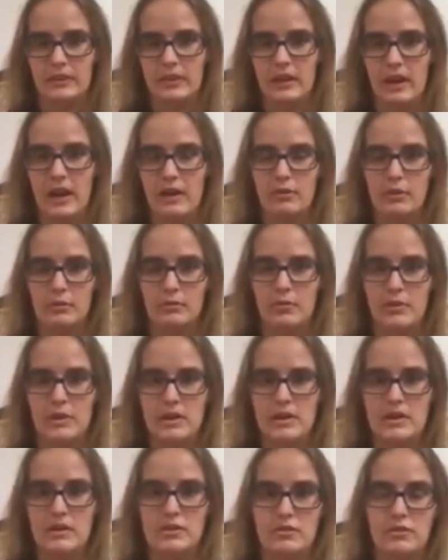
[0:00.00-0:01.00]
I will
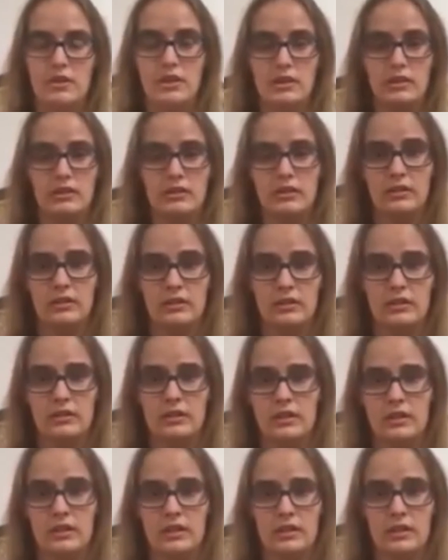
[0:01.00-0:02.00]
be doing
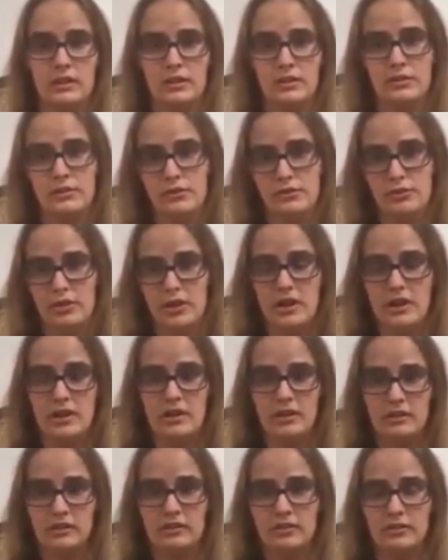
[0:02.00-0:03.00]

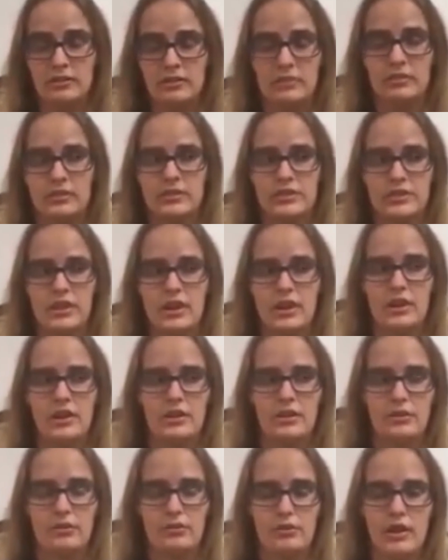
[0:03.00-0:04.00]
3
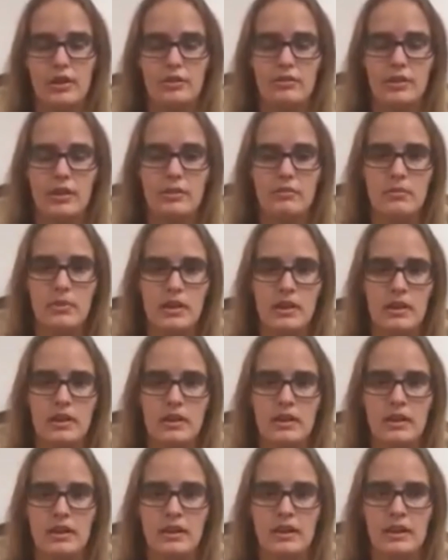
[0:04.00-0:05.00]
of them.
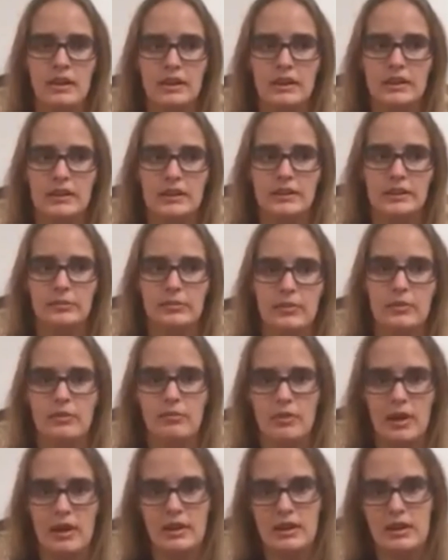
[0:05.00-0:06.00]

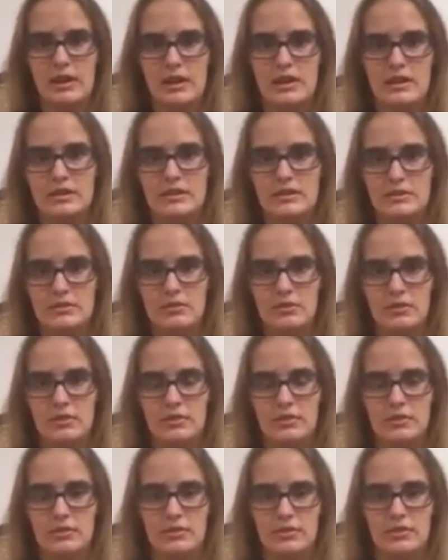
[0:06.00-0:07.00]
One is
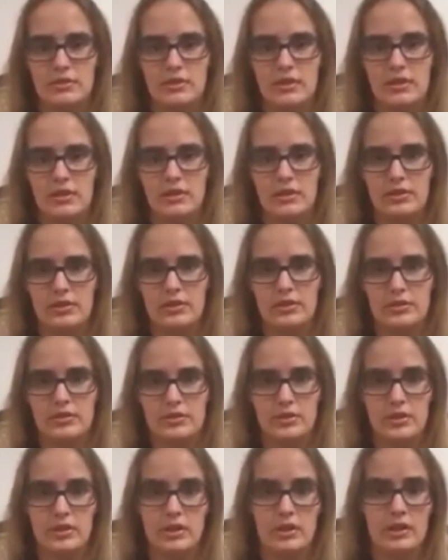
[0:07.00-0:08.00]

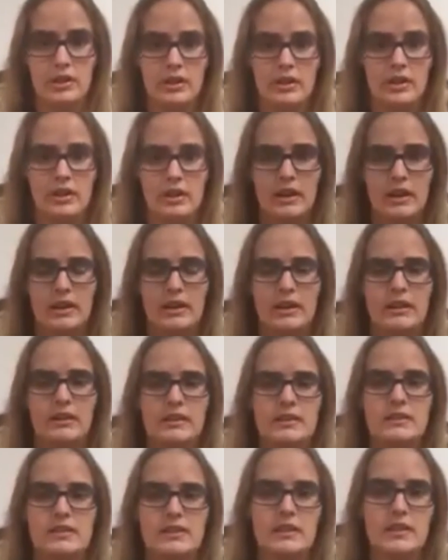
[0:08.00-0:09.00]
sugar
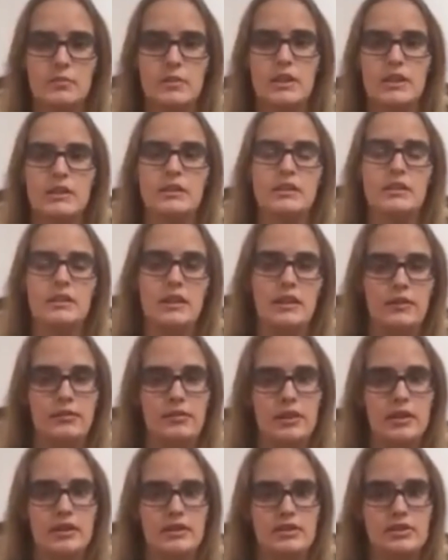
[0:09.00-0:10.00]
and cinnamon, the other
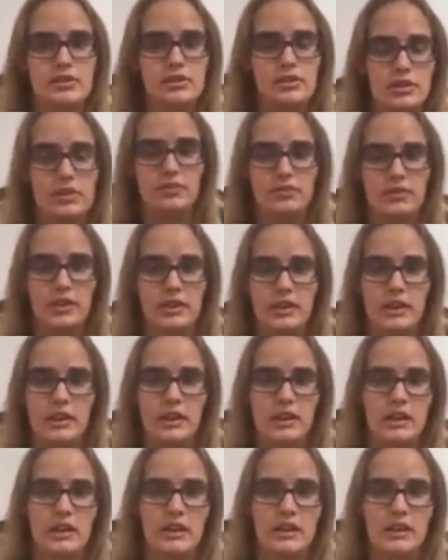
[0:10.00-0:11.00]
one is sugar
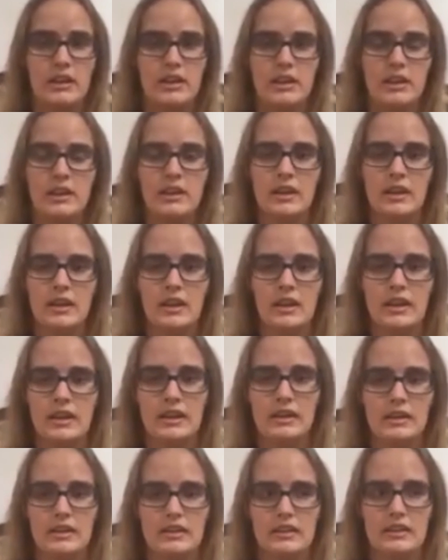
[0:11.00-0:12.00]
vanilla,
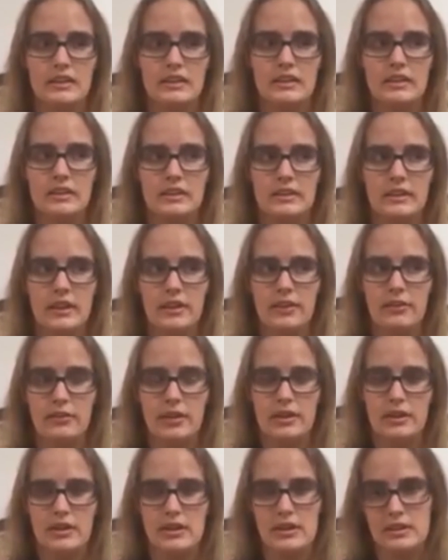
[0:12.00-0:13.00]
and the other
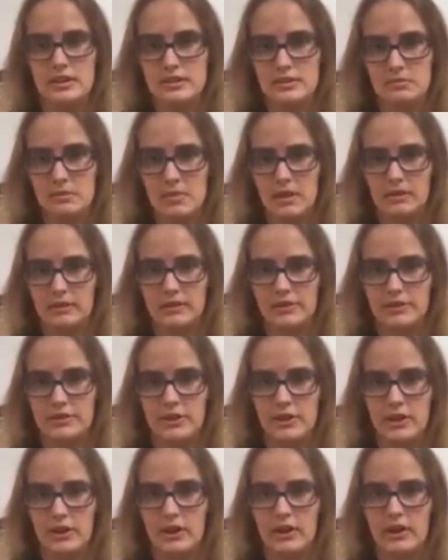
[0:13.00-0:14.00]
one is mint
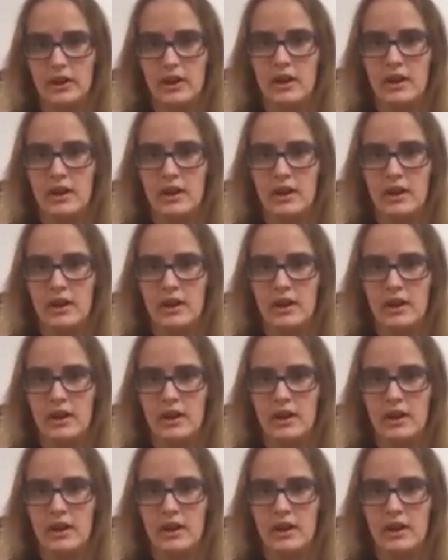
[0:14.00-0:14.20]
sugar.